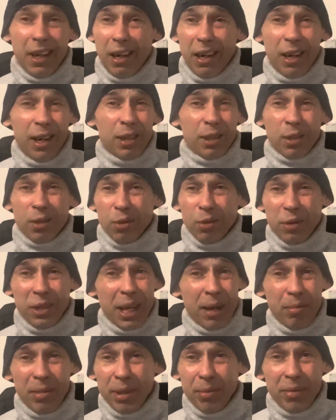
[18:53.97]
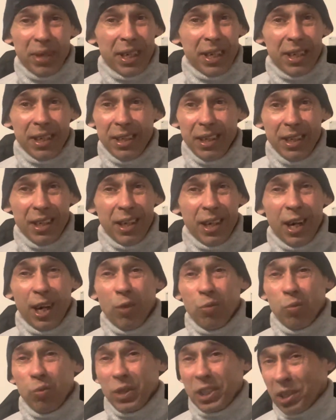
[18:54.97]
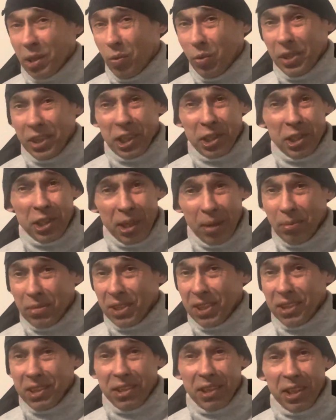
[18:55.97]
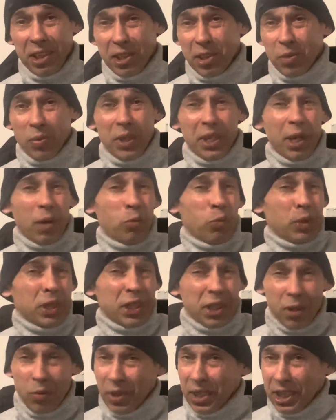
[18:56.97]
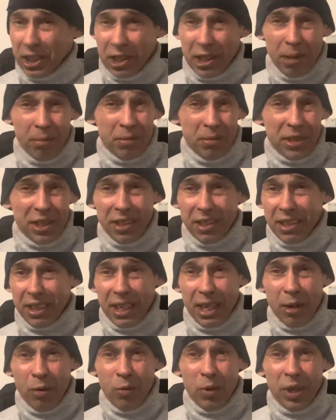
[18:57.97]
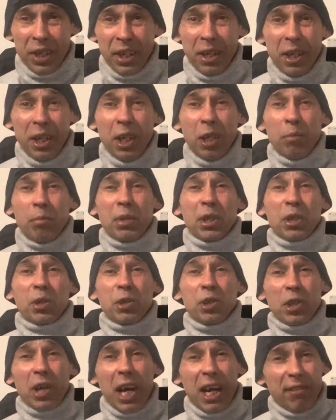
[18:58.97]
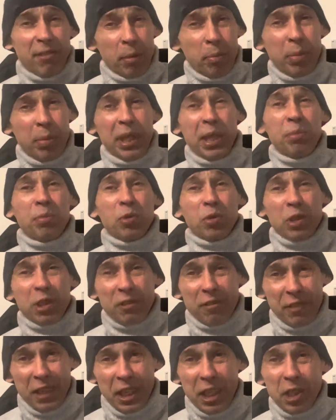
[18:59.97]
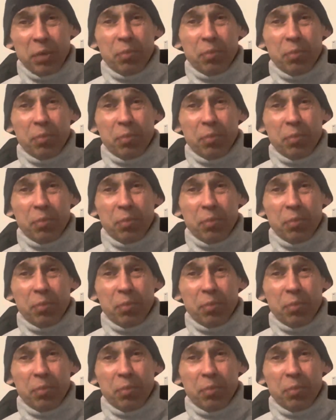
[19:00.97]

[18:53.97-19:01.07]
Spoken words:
Uncle Yammy, man, I wish I wouldn't have jumped into this one. I wish I wouldn't have jumped into that one. Because other people's things